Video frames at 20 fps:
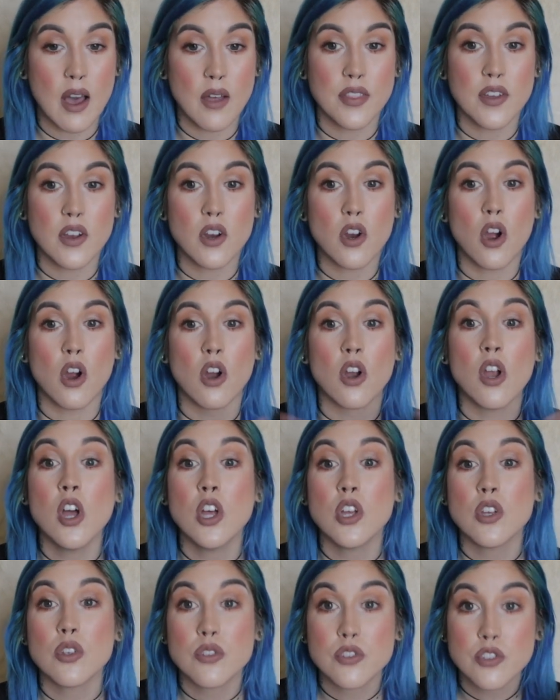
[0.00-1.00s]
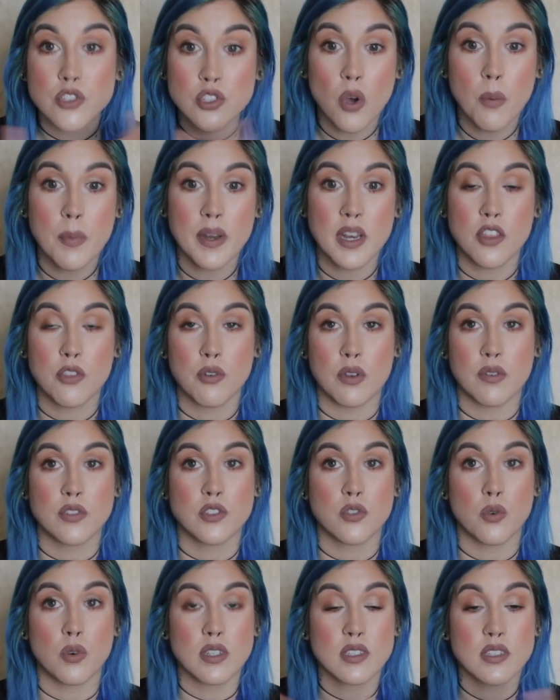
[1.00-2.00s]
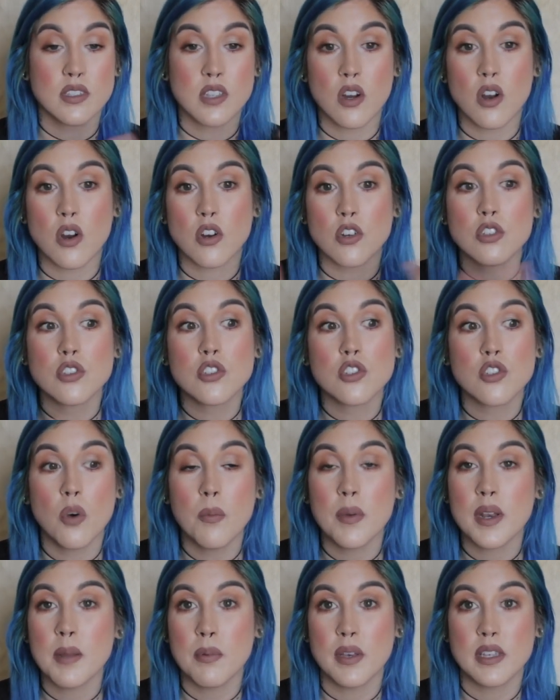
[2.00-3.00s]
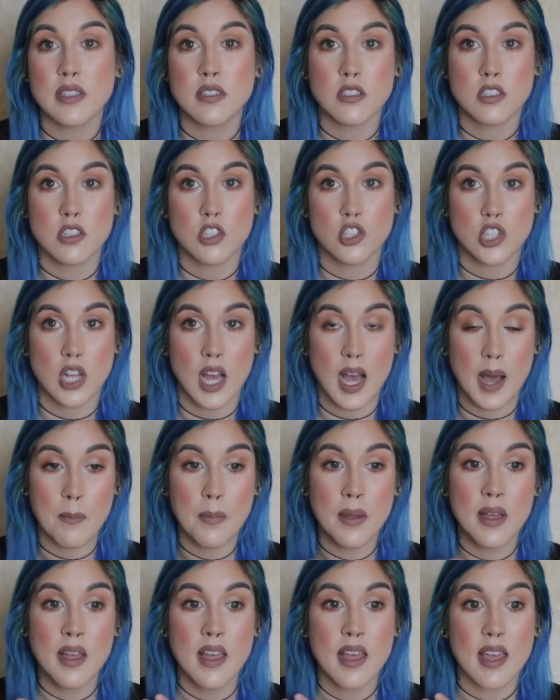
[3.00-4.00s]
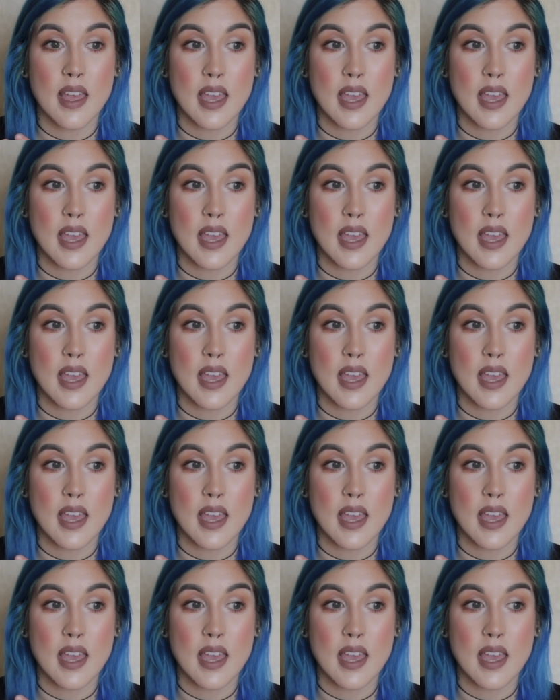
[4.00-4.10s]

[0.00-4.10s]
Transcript: There are so many thrift stores, there are so many places to shop,